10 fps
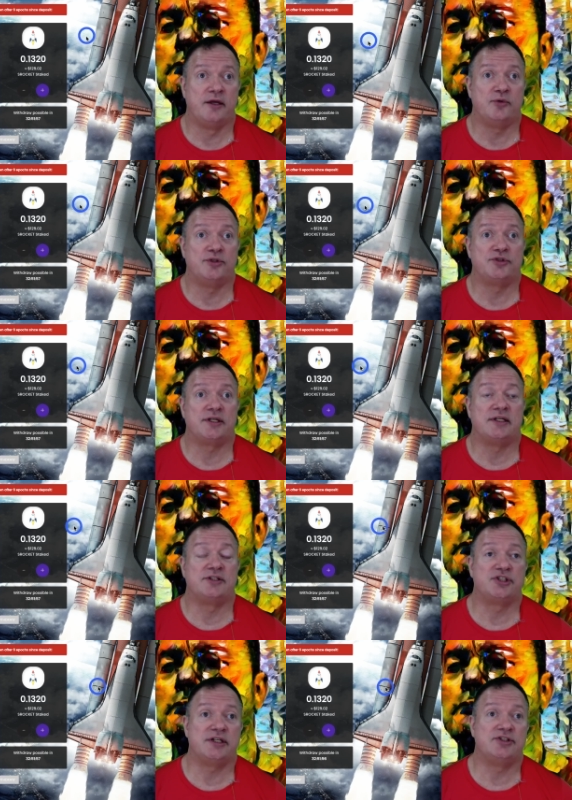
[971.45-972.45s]
which can
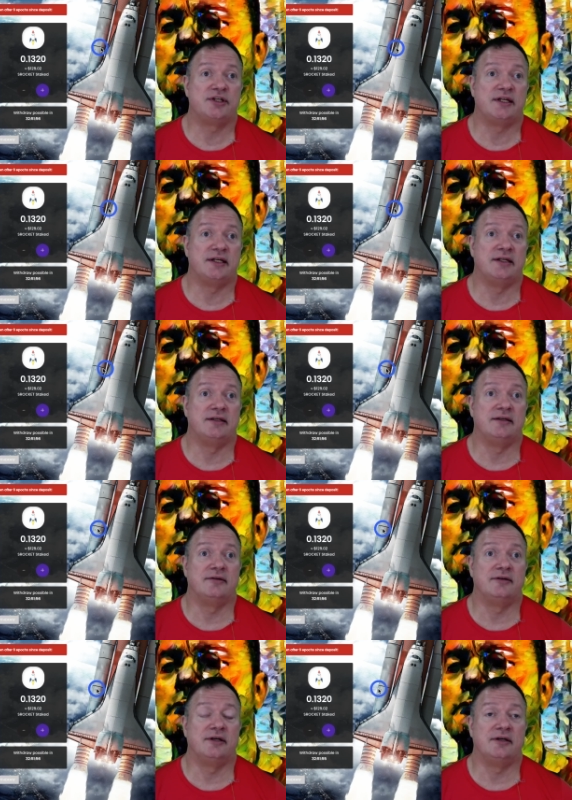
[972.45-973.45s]
exchange again
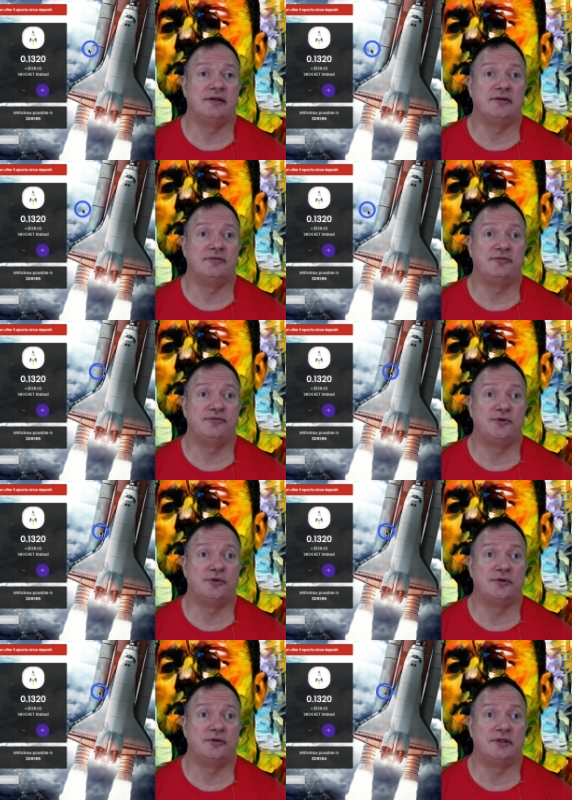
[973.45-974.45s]

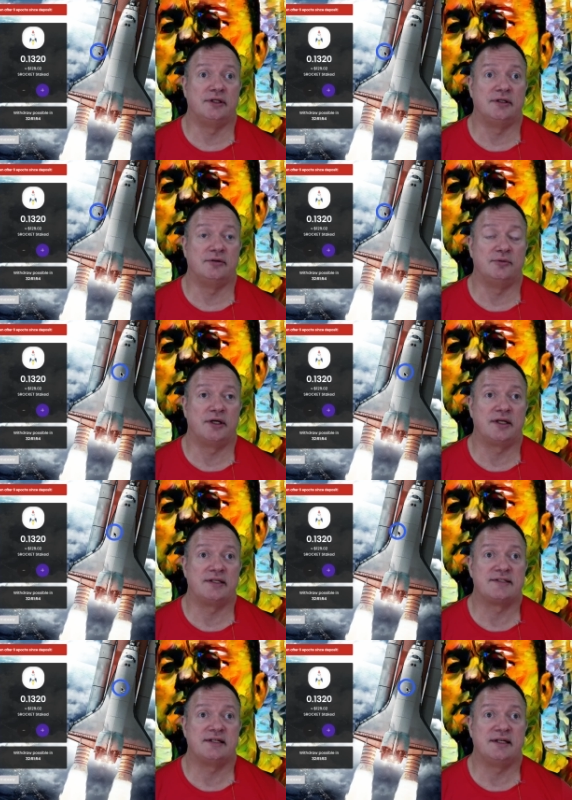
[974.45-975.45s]
for
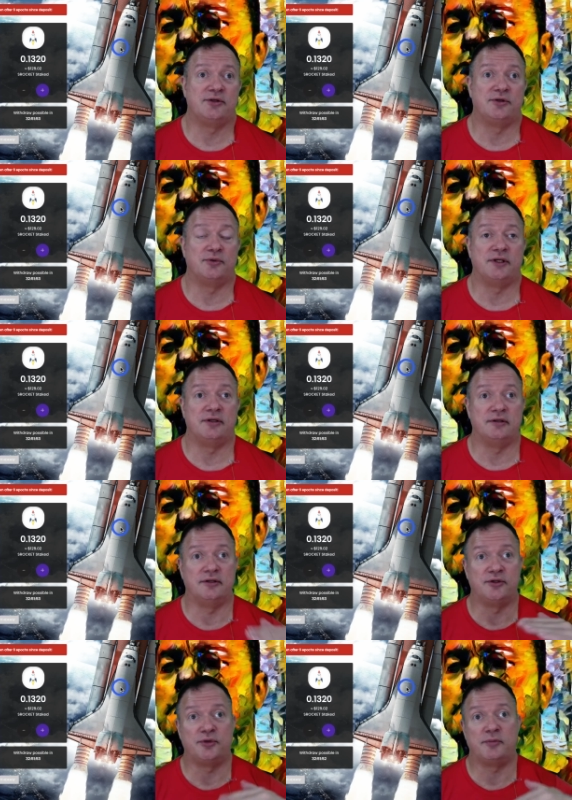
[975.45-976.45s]
Rockets later when the
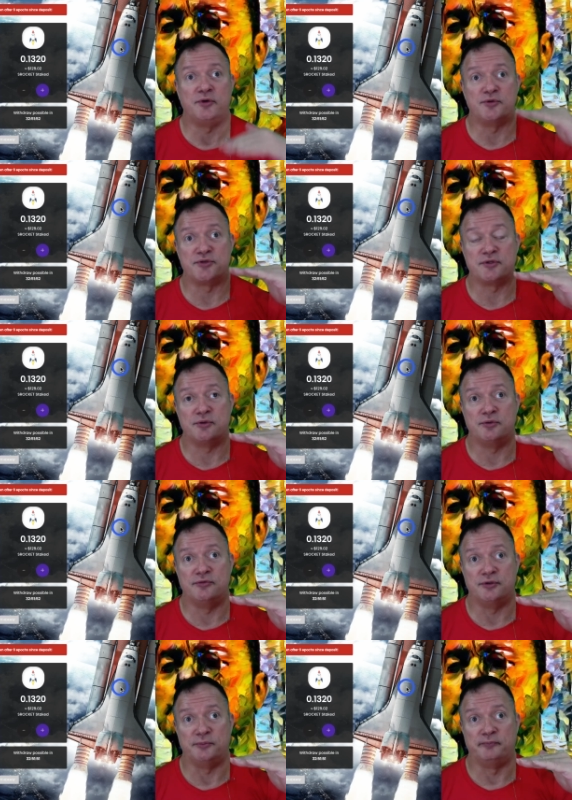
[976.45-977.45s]
TWAP goes over.